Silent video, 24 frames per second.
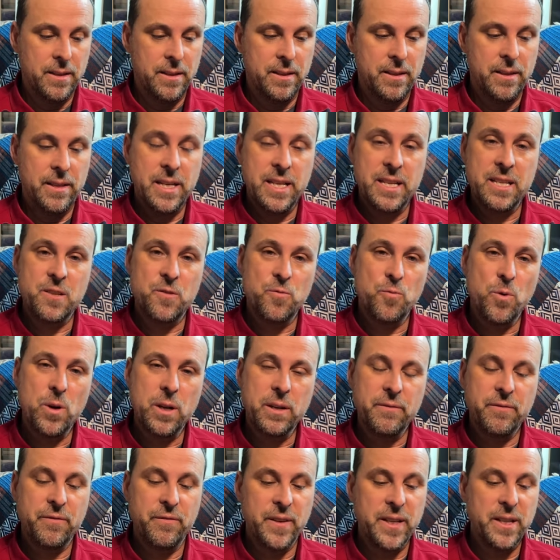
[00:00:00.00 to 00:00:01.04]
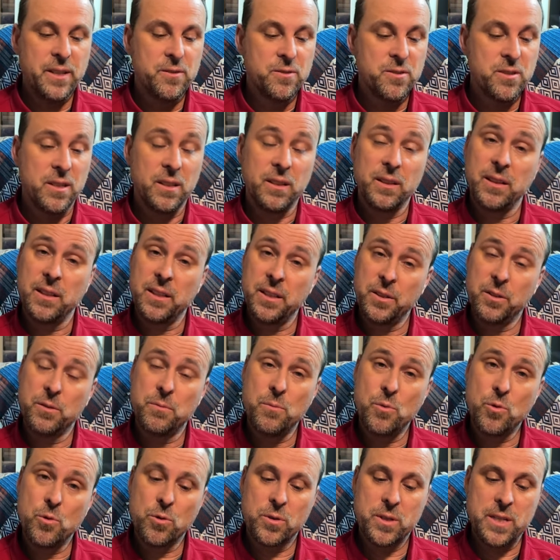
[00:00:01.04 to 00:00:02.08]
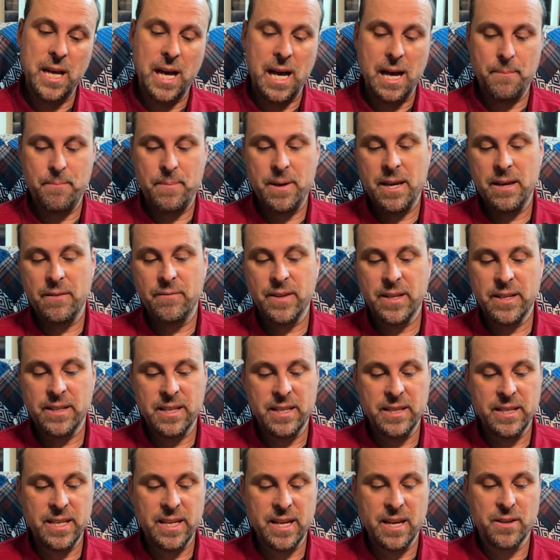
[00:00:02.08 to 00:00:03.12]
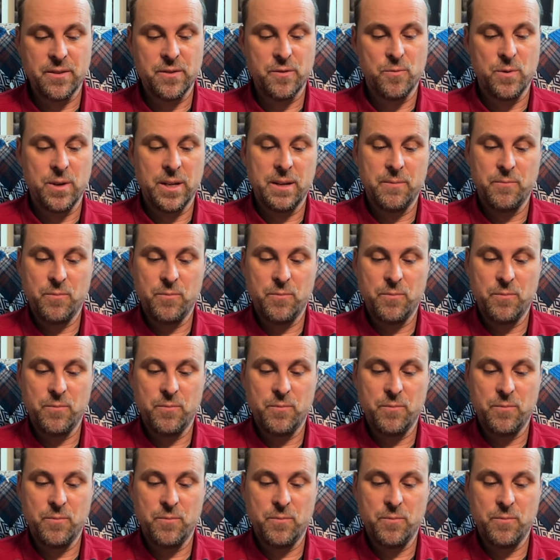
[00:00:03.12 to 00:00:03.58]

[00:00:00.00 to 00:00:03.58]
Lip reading: this one feels a little more top heavy than the other one.